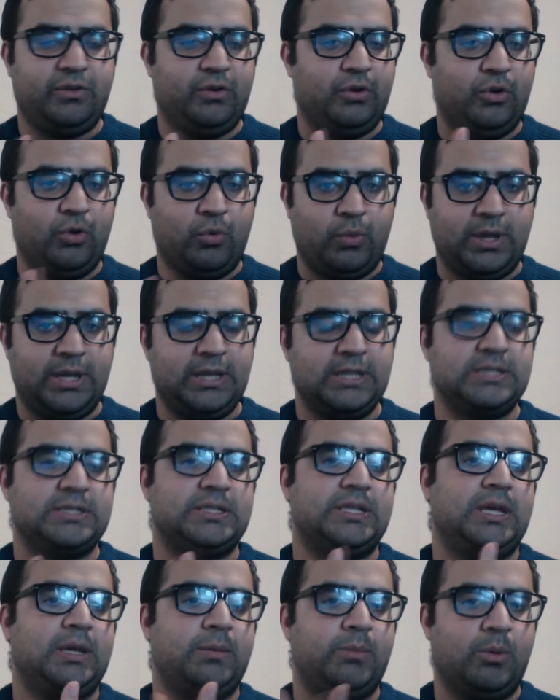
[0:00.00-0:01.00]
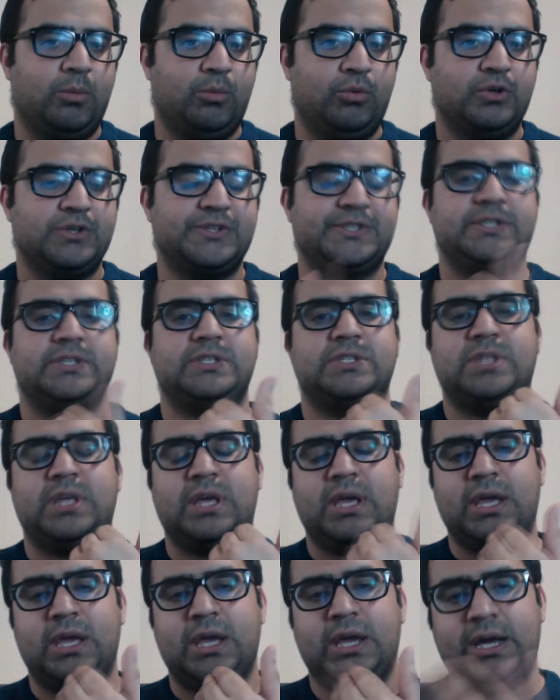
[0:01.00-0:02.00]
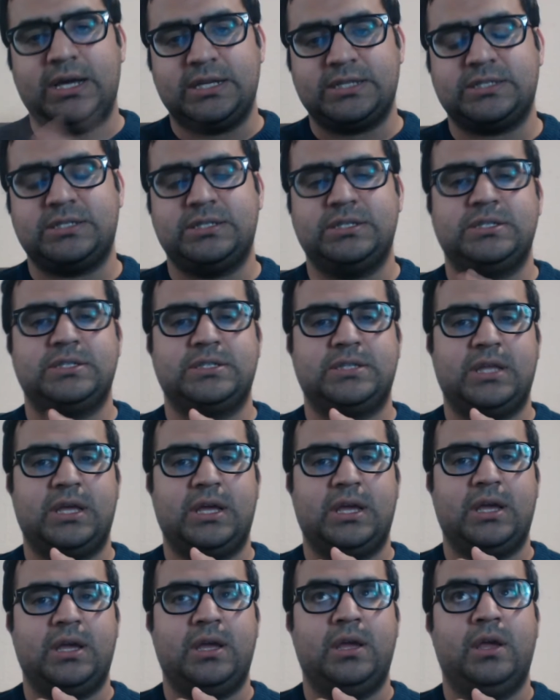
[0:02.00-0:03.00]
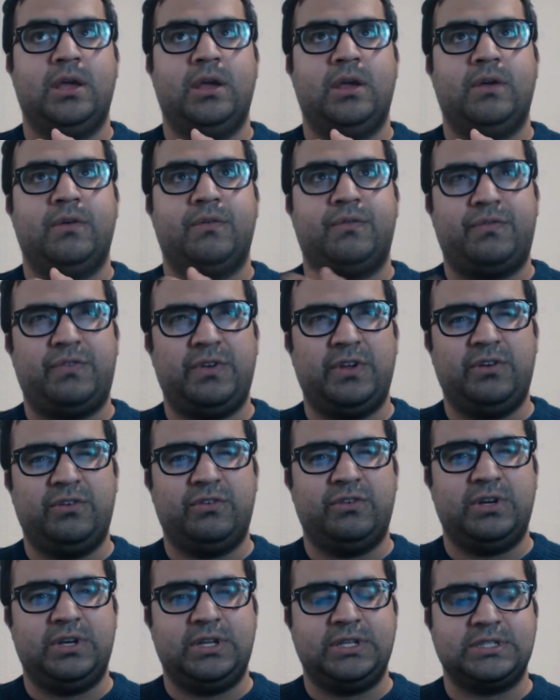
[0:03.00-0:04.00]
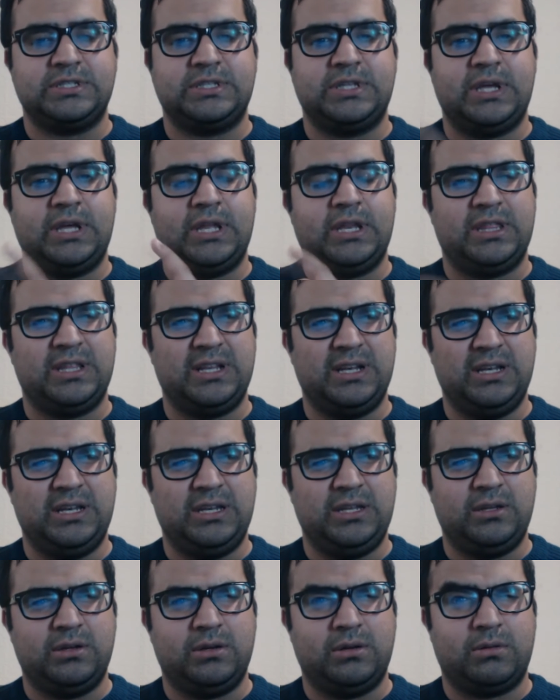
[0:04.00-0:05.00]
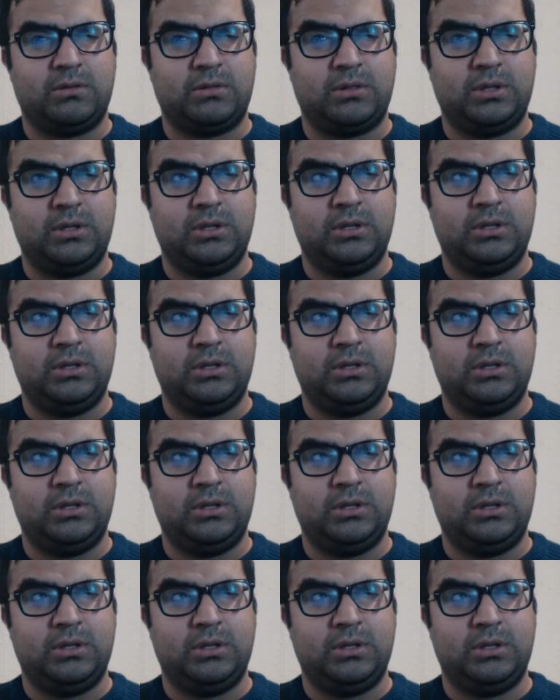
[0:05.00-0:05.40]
You know, Noella's there, Mimosa's there, Asta's there, Finral is there. I think Leo